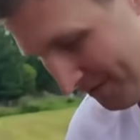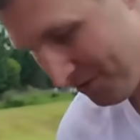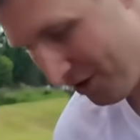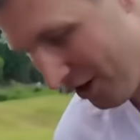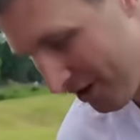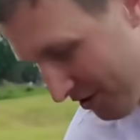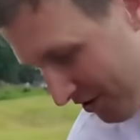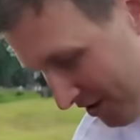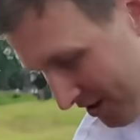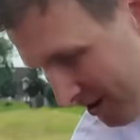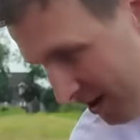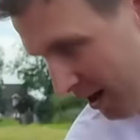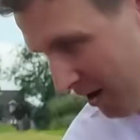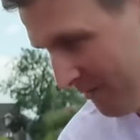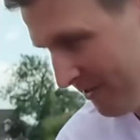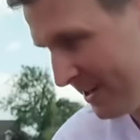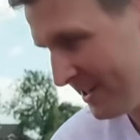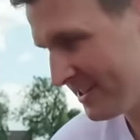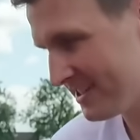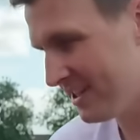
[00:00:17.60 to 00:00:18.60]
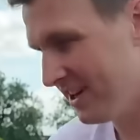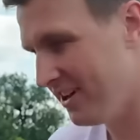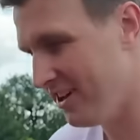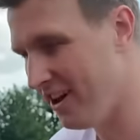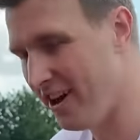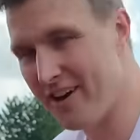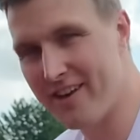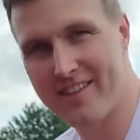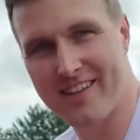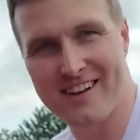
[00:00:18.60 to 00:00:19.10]
am not going to comment on
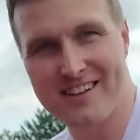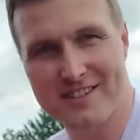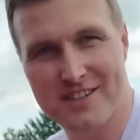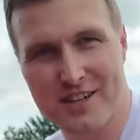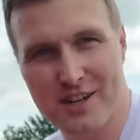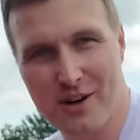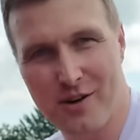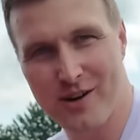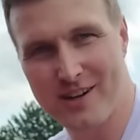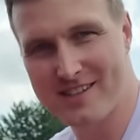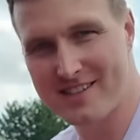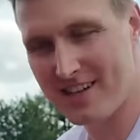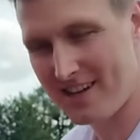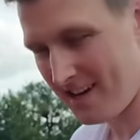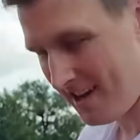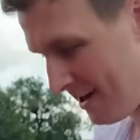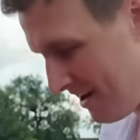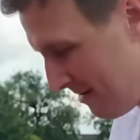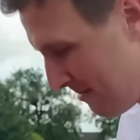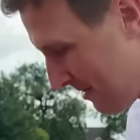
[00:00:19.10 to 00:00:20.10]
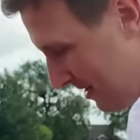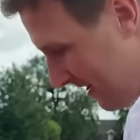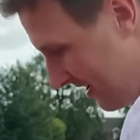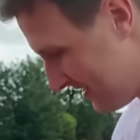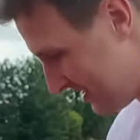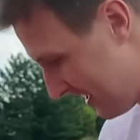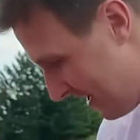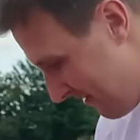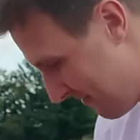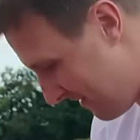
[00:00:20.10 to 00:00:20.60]
how things are going today
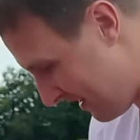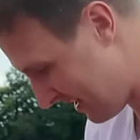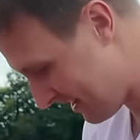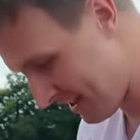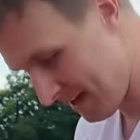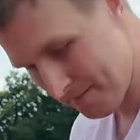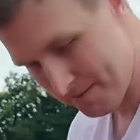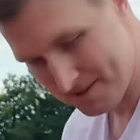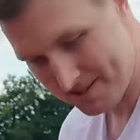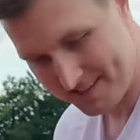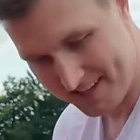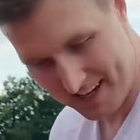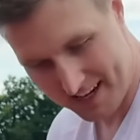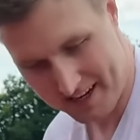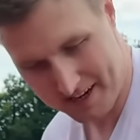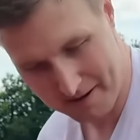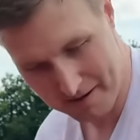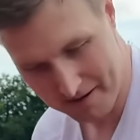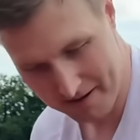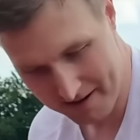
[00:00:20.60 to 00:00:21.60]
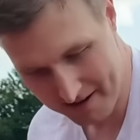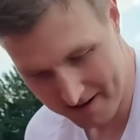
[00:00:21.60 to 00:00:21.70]
because I've made that mistake